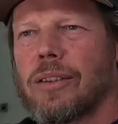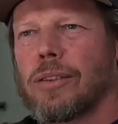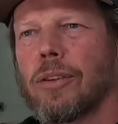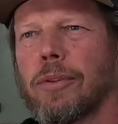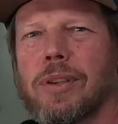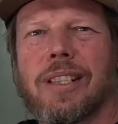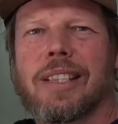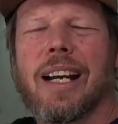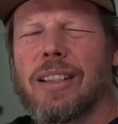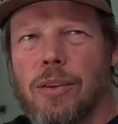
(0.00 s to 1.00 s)
2, 4,
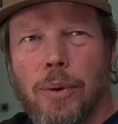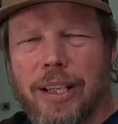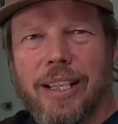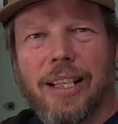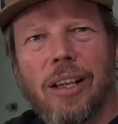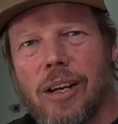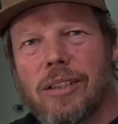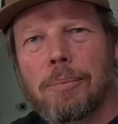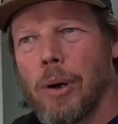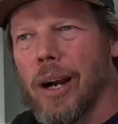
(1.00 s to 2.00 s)
6, 8, 20
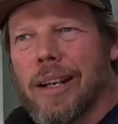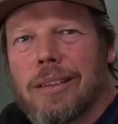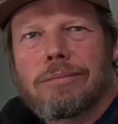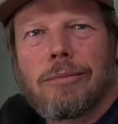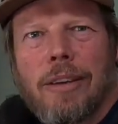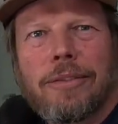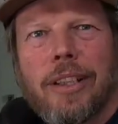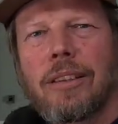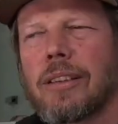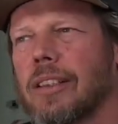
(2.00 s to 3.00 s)
kilos a bike,
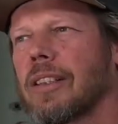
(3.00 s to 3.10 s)
roughly.